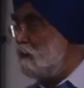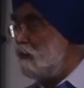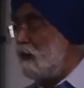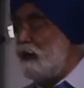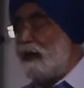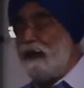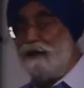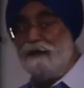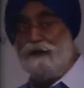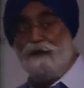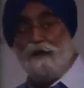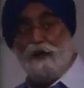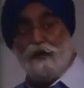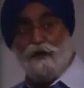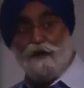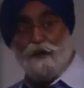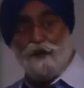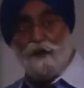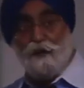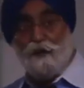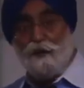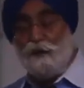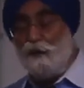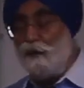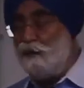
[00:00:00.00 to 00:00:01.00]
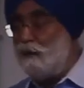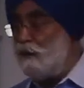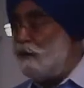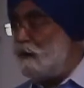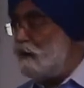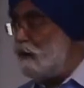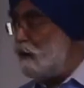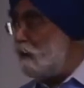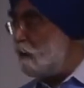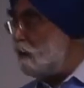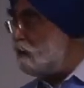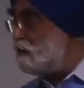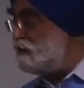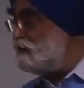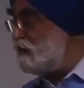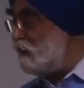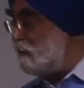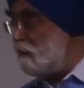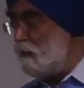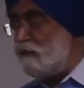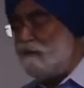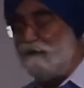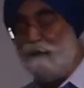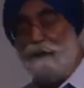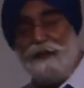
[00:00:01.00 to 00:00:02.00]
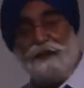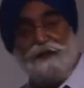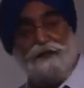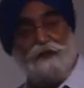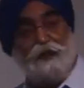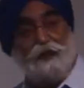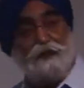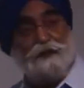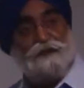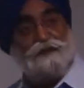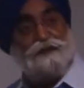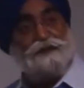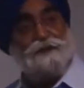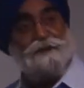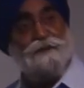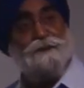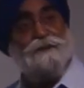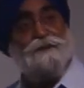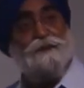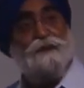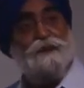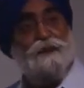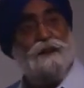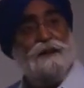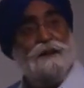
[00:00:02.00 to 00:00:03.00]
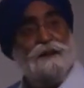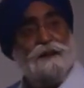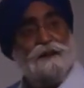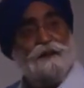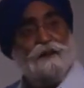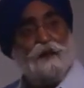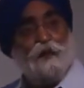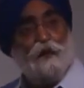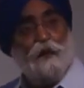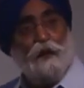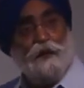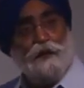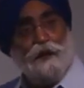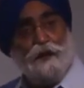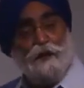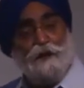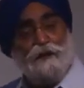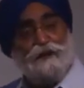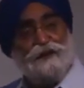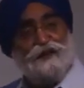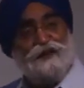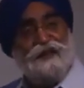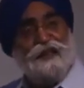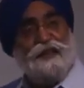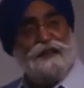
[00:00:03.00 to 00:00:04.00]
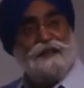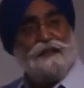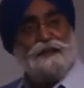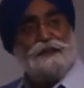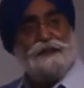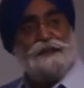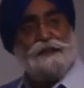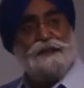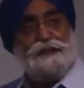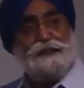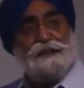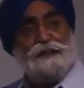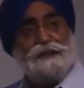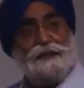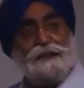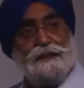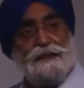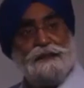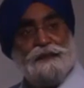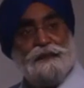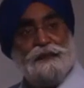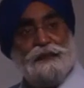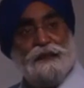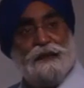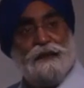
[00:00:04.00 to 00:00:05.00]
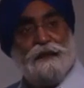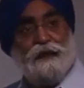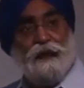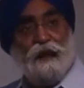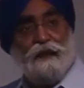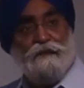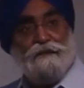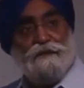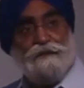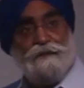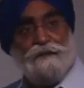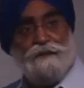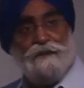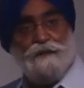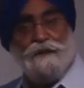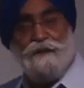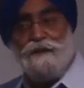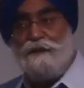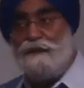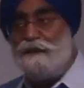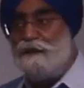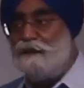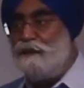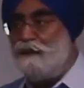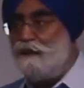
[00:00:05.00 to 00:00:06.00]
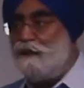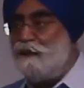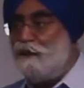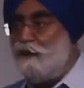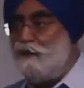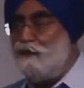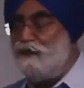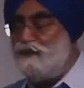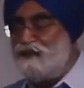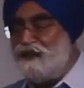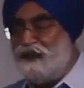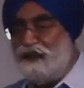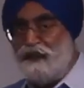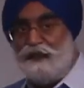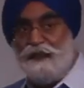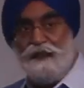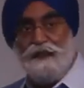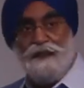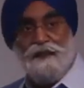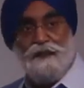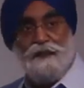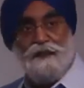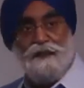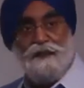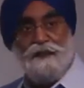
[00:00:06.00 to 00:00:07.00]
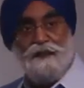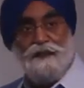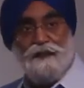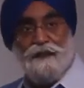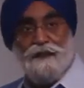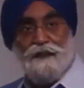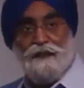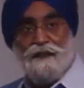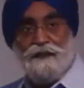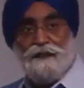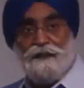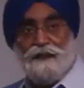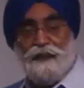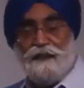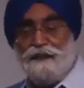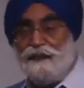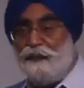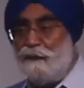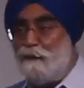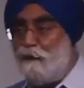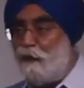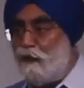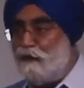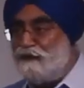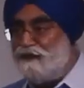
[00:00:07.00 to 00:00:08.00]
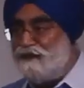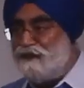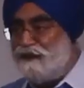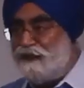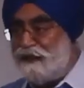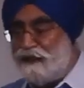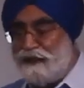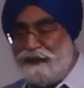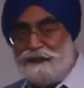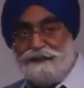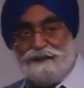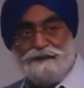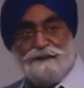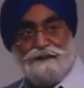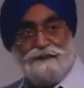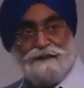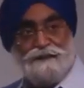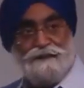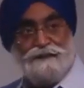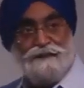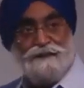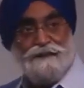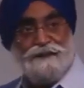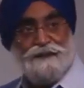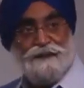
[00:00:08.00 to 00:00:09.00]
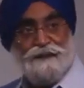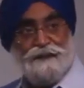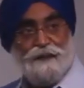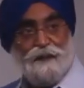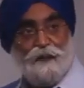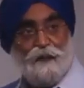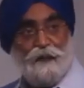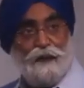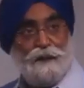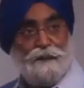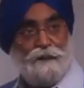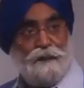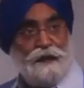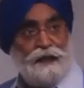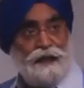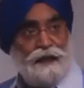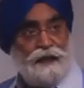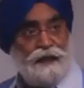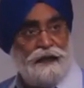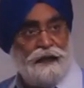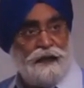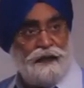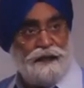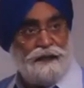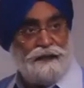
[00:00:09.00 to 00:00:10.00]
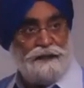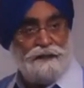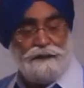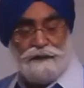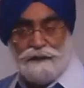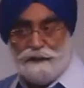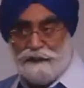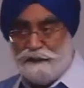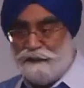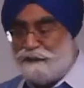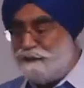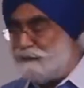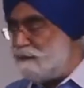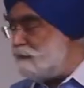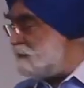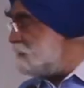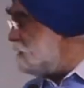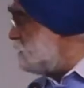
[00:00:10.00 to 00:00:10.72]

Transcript: and talk to you about some of my thoughts. So what do you see in this graph? You see that the policy rates were pretty high earlier,